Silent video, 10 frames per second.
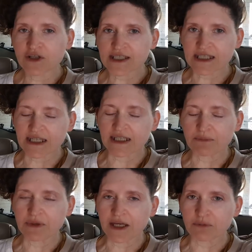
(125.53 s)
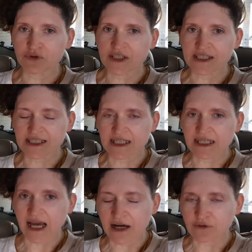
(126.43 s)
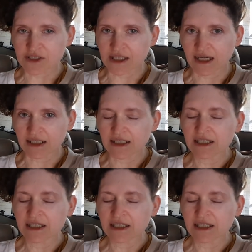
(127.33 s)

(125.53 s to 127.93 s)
seat and be able to see outside